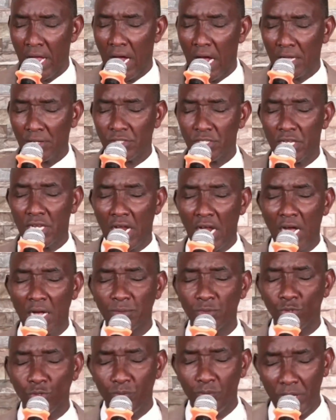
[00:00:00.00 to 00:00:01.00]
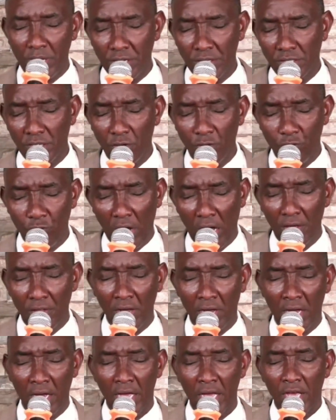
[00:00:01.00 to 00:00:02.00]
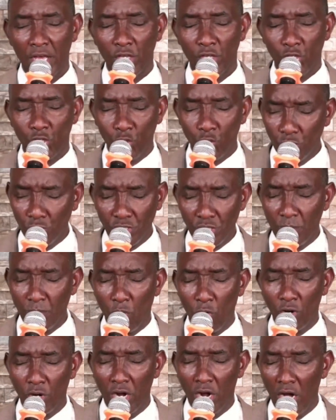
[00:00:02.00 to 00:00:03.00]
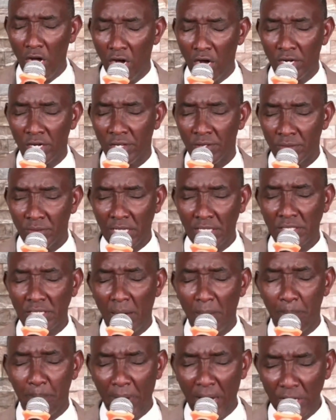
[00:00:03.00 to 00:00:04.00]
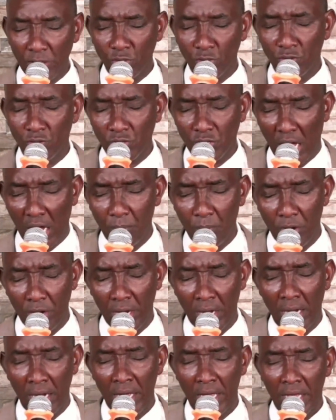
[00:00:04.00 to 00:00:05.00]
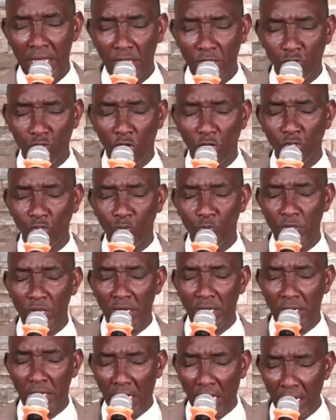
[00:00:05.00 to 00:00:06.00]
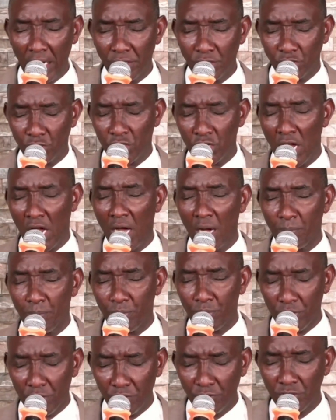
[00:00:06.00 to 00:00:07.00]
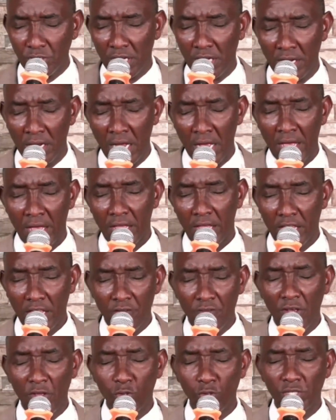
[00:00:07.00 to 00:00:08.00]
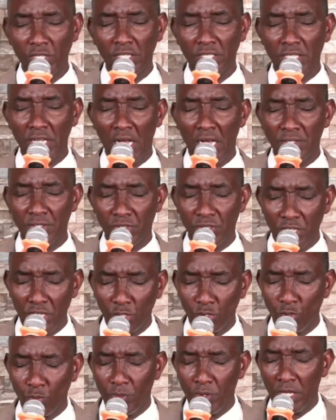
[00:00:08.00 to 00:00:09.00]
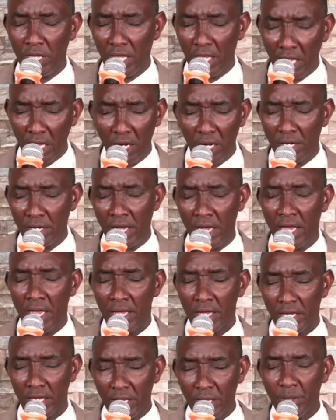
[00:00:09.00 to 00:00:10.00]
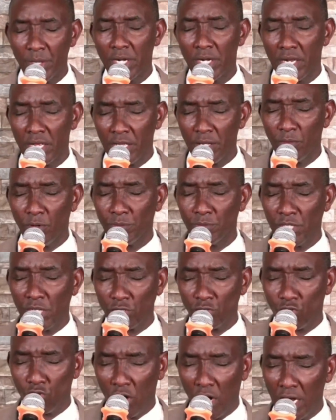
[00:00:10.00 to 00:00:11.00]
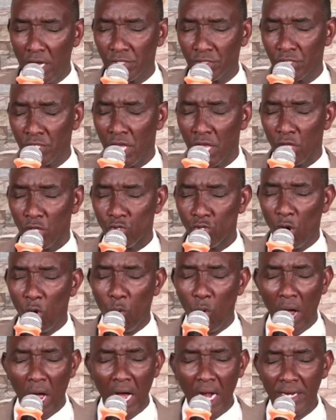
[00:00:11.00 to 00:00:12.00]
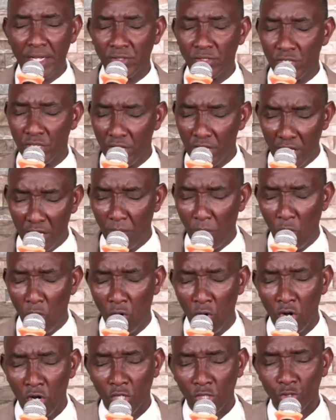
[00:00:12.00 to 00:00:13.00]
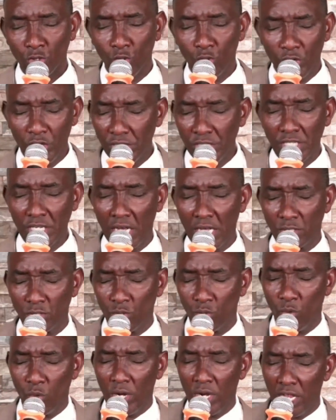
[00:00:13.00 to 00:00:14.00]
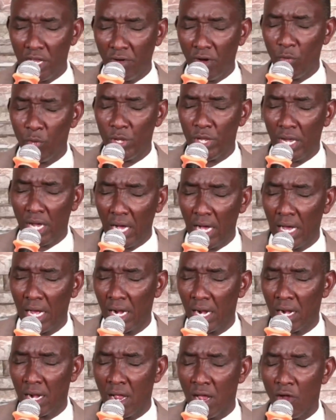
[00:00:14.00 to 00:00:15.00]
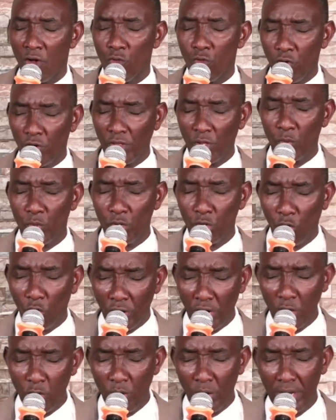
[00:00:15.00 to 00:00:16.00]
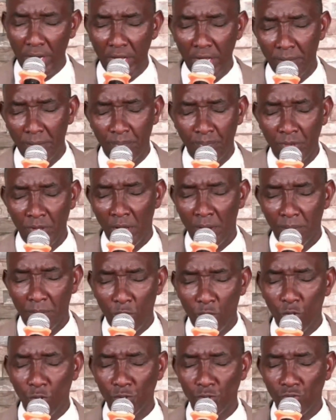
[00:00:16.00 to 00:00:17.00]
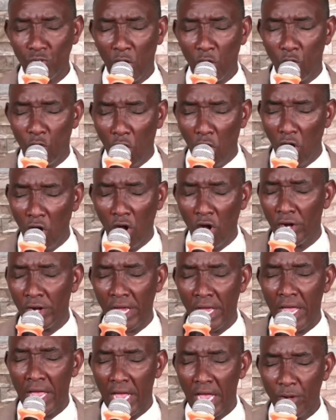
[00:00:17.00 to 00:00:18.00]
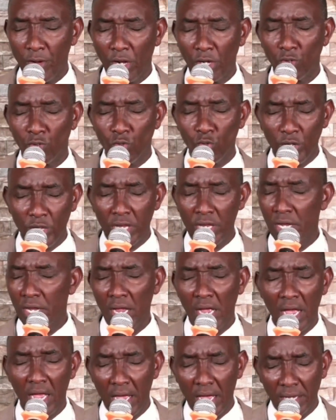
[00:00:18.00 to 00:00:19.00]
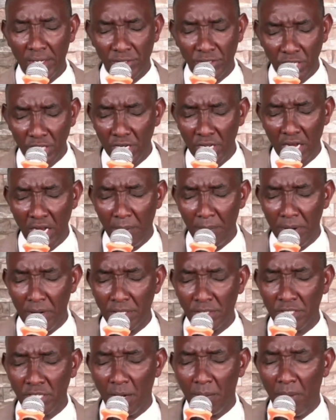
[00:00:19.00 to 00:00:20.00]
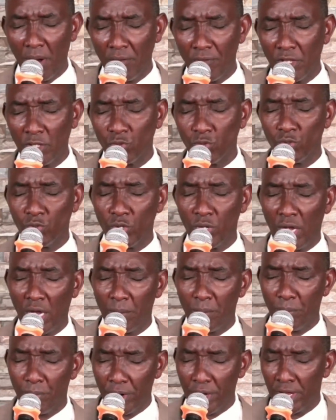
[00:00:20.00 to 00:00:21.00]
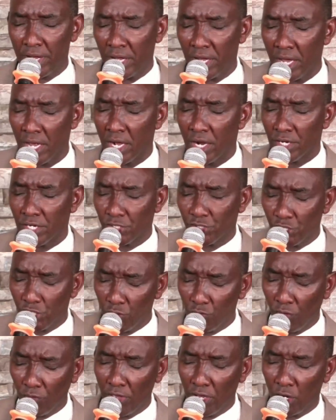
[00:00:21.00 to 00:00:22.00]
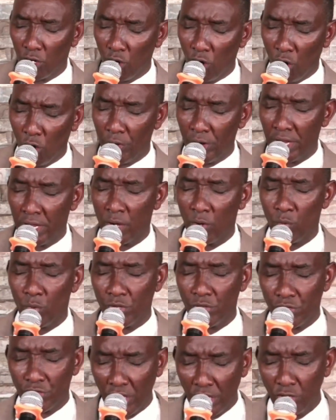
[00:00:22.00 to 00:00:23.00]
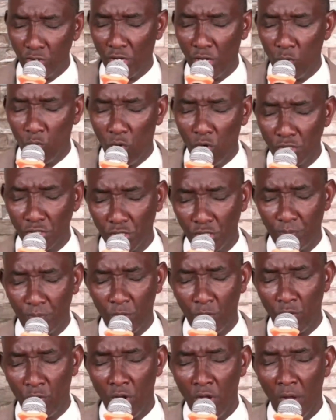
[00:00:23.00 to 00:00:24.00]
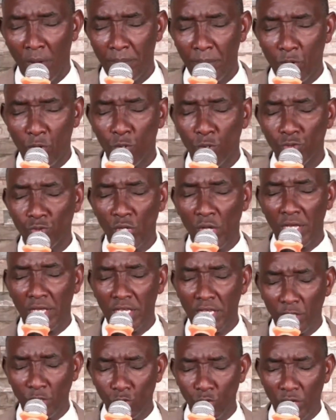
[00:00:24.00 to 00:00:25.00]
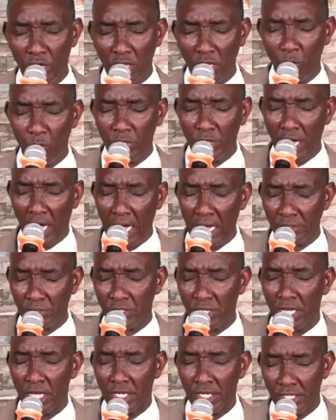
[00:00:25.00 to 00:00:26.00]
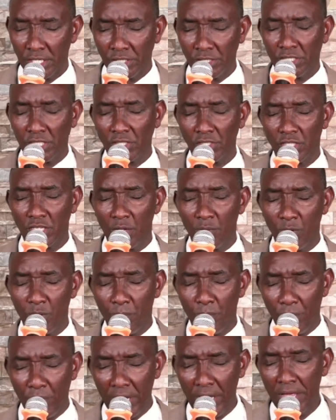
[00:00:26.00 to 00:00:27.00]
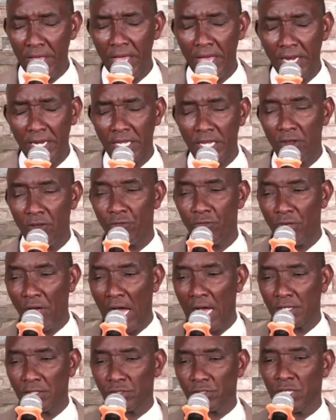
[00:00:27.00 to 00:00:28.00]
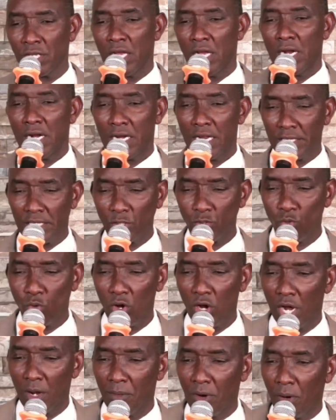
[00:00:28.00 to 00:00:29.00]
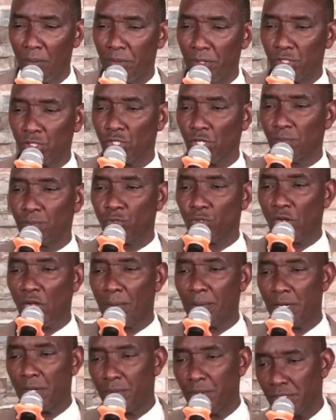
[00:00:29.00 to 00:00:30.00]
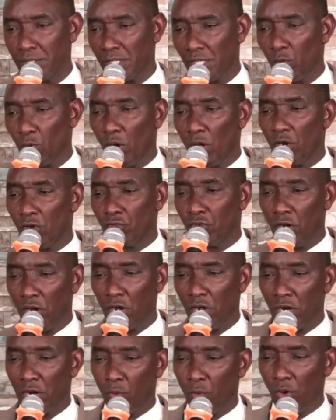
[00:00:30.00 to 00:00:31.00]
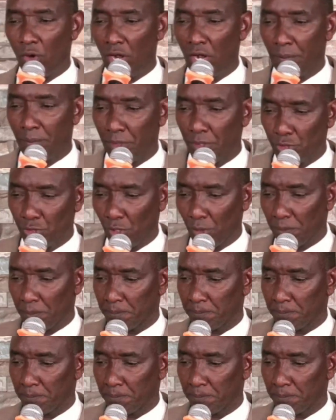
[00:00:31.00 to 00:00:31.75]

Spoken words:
As he comes to minister, Father, use him, O God, that a person somewhere is going to be encouraged, uplifted, even those that are sick to be healed in the name of Jesus Christ. Your word is able to reach us wherever we are. Father, we honor your name because you are God and you are doing exceedingly abundantly above that which we can pray, receive of the glory. We thank and worship you because you are here together with us. In Jesus' name we pray and give thanks. Let us welcome our bishop to come and minister the word of God. Welcome, bishop.